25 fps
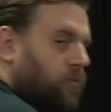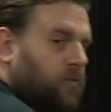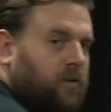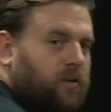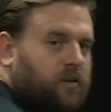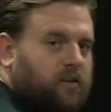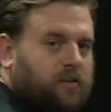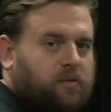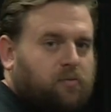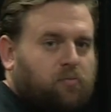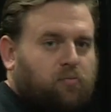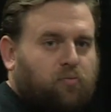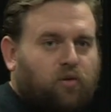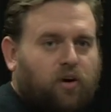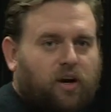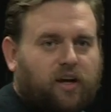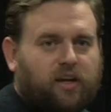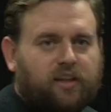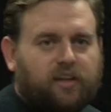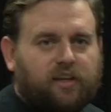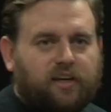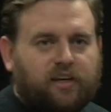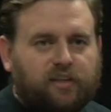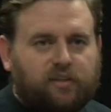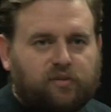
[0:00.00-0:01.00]
Some
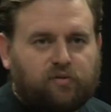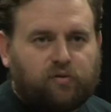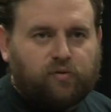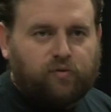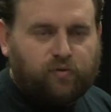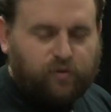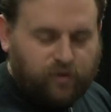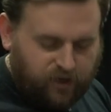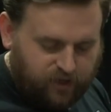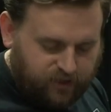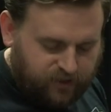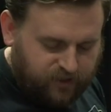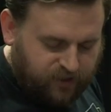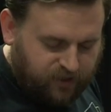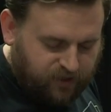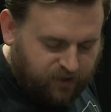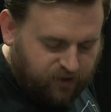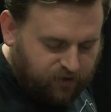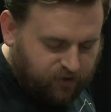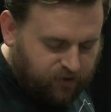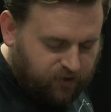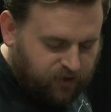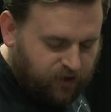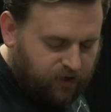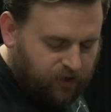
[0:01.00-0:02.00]
bright things reflecting
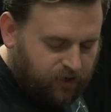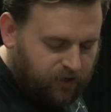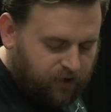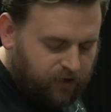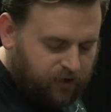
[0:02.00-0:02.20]
out there.